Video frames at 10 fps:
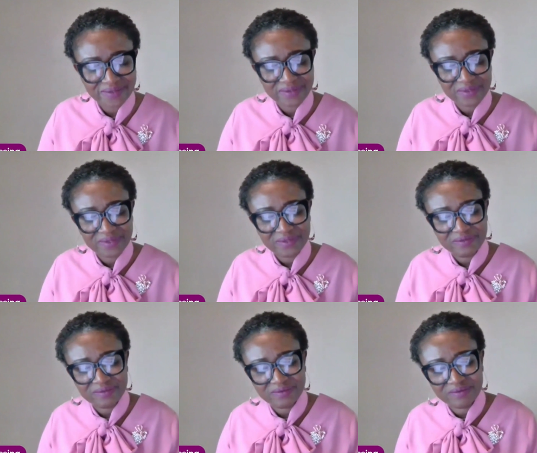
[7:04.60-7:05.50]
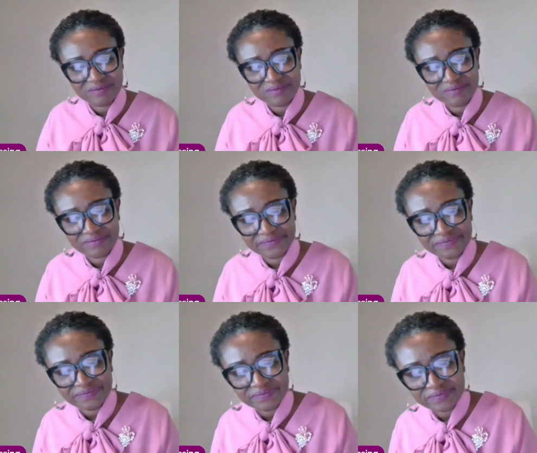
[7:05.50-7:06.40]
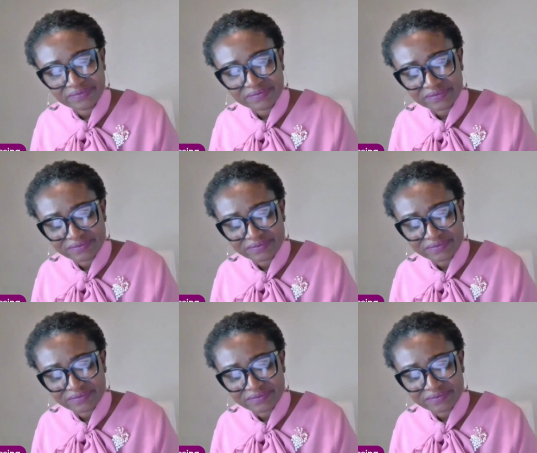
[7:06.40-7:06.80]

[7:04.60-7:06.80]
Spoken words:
No one is speaking in this clip.